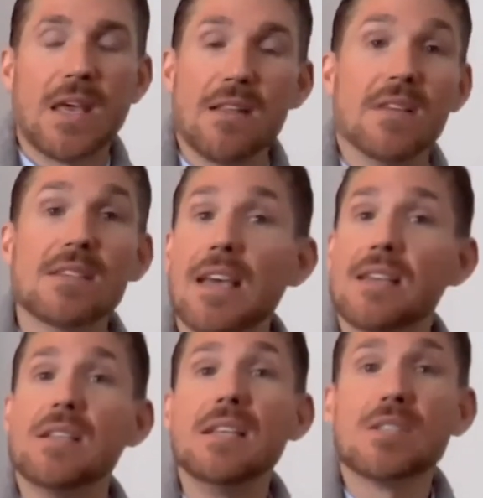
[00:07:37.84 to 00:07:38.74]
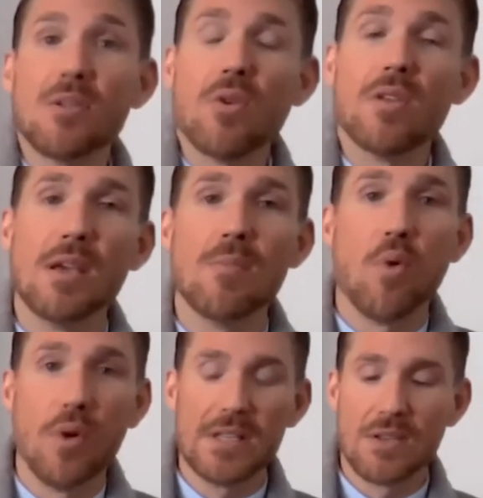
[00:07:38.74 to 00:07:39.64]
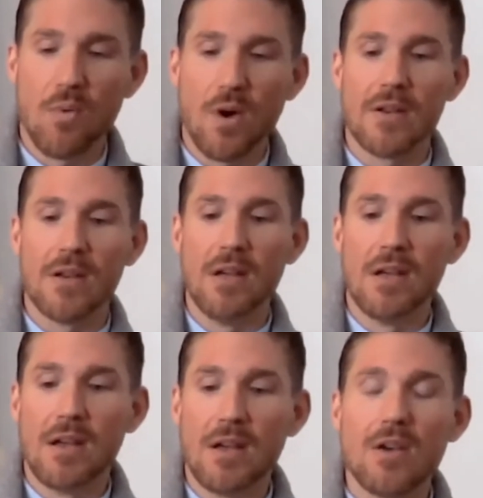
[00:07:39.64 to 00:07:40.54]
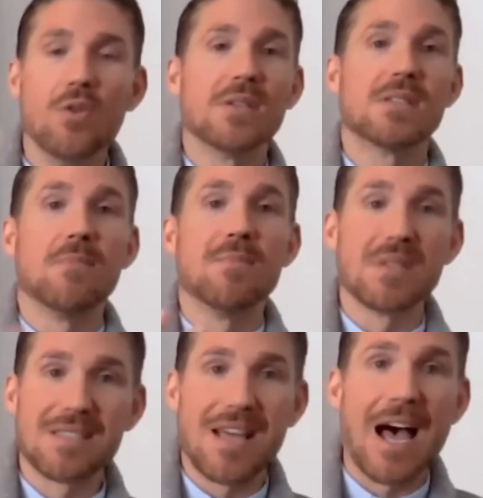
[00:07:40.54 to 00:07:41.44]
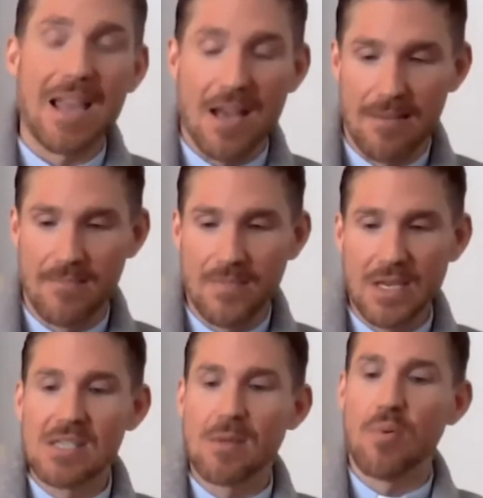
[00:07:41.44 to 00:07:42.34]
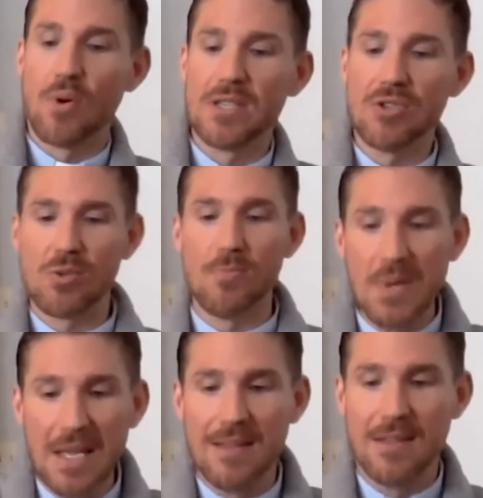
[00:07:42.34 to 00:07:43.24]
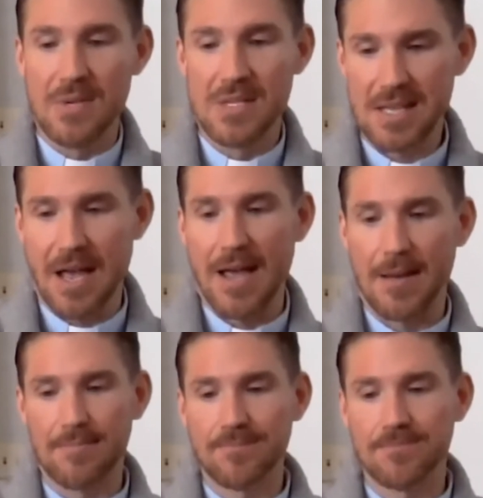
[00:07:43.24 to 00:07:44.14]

and in this case, he's a, the appointed one, who is the Messiah. He's appointed to be the Messiah.